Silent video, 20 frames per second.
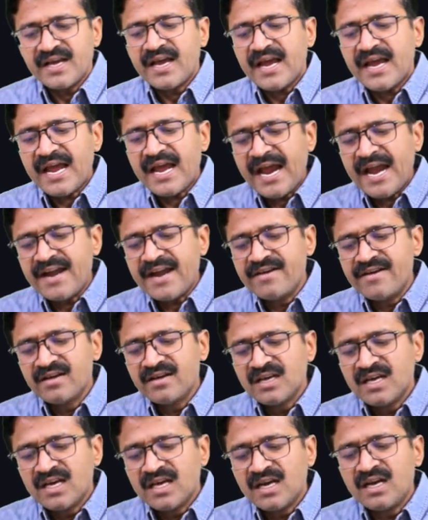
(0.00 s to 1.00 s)
and
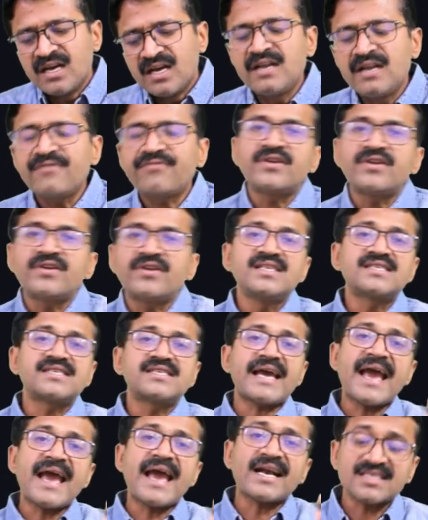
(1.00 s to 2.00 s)
lift is
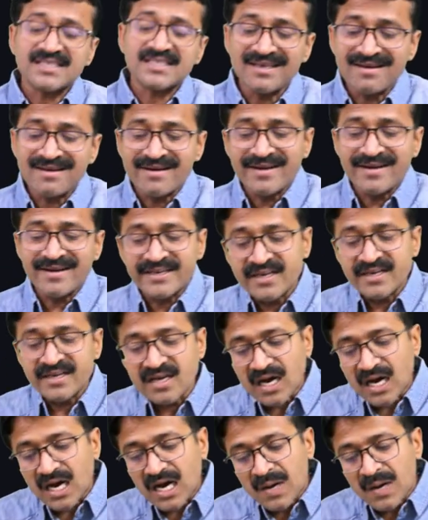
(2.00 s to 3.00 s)
accelerated
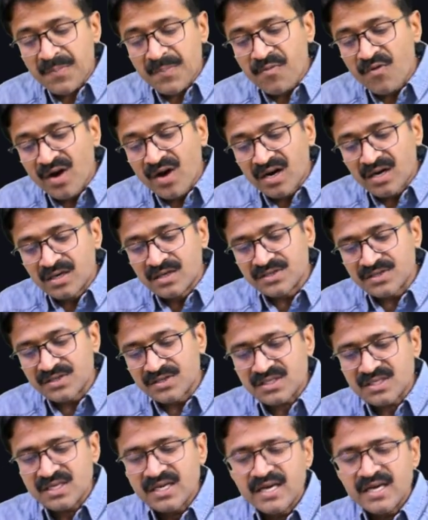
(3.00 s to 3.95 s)
upwards,